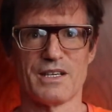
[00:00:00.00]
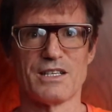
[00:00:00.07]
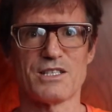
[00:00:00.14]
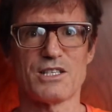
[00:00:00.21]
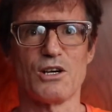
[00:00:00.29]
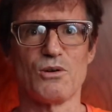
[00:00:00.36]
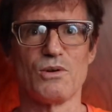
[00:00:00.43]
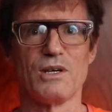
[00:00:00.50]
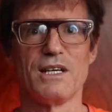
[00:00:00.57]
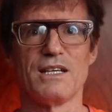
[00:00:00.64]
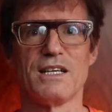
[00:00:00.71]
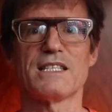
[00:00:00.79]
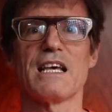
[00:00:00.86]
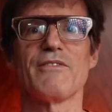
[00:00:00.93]
So,
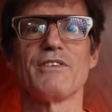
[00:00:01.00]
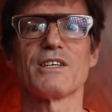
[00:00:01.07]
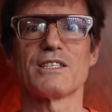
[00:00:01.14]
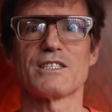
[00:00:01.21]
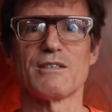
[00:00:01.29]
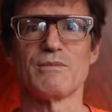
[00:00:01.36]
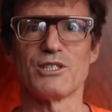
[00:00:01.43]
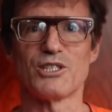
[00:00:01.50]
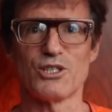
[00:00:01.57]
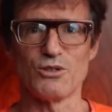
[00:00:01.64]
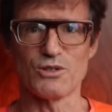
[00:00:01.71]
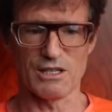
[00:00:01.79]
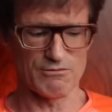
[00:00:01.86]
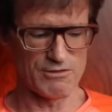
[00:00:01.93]
let's have a look at some of the
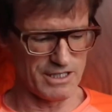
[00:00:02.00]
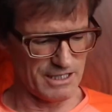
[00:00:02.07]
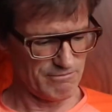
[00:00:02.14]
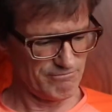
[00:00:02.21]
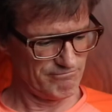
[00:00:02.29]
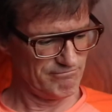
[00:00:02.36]
shoes I run in.